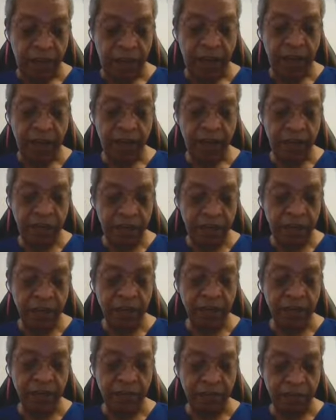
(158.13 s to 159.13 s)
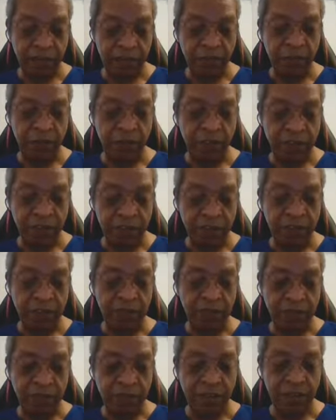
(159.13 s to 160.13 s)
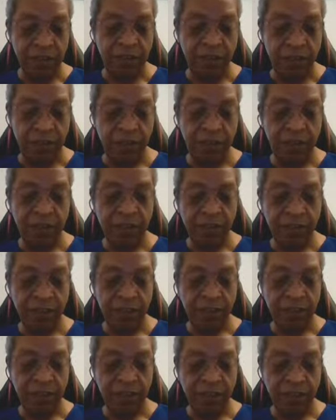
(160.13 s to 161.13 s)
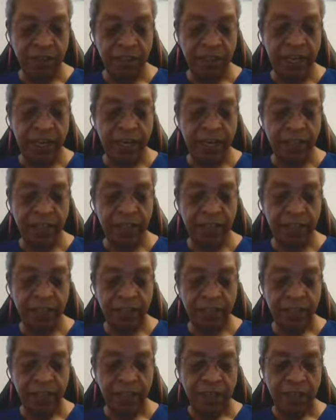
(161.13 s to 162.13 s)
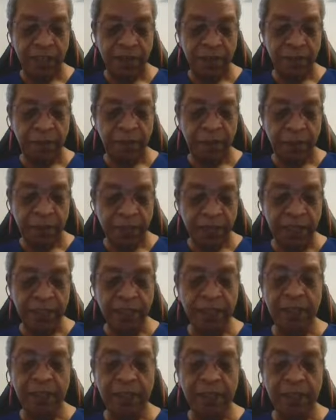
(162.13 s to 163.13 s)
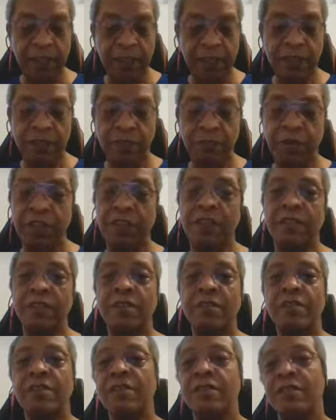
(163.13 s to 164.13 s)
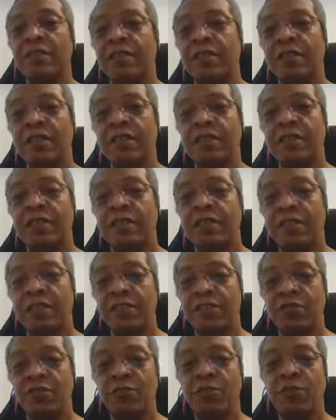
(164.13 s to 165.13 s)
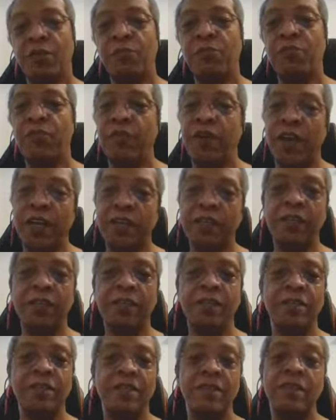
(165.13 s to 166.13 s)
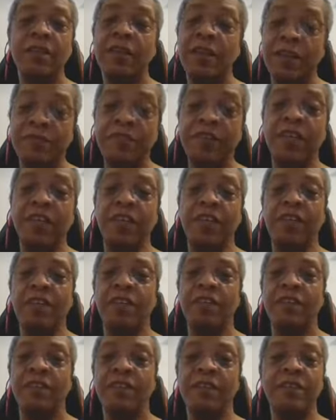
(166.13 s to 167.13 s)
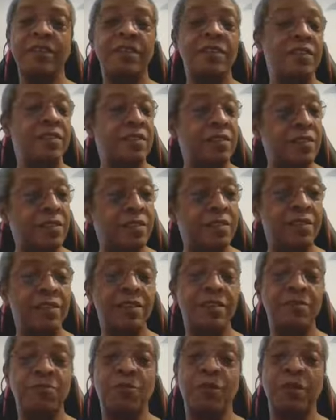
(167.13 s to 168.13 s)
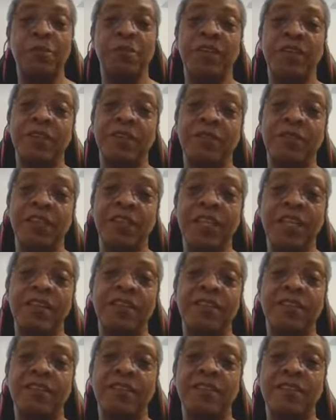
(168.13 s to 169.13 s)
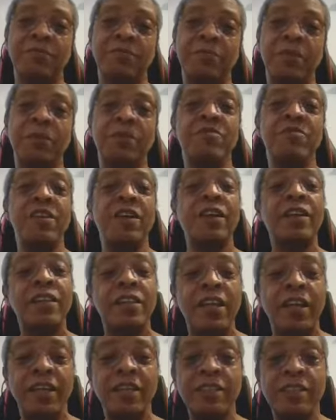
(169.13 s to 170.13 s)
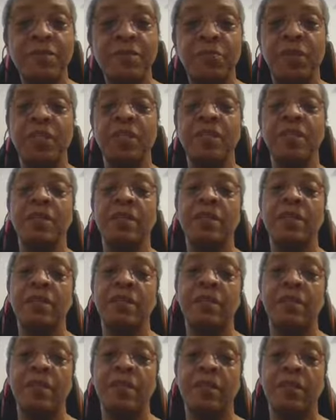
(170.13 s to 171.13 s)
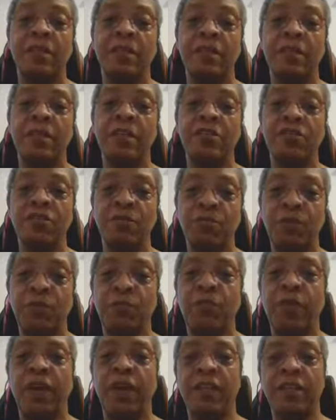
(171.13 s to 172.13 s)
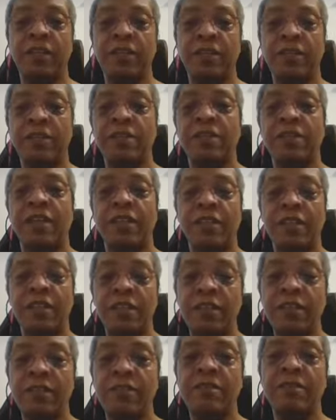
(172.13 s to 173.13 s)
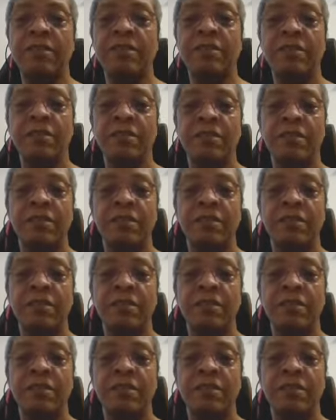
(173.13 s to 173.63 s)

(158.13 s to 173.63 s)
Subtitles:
I will continue to say that cancer awareness should be practiced every day, not just in 1 month of the year. Maybe recognized, but it should be practiced at least